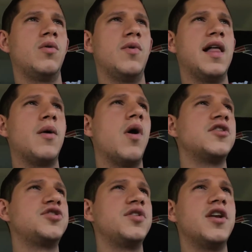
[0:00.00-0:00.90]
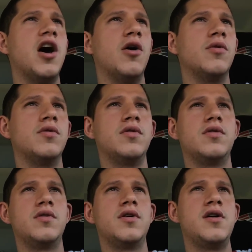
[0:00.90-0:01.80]
Well, I want you to know
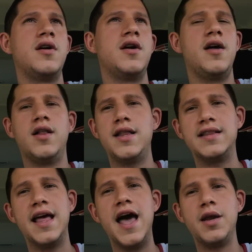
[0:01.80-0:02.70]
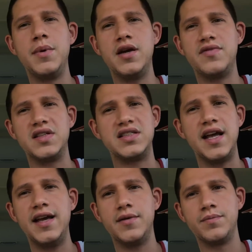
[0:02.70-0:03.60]
that the enemy of the
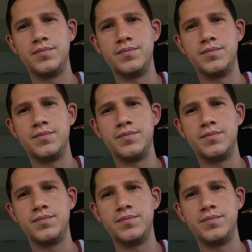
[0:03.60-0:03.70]
state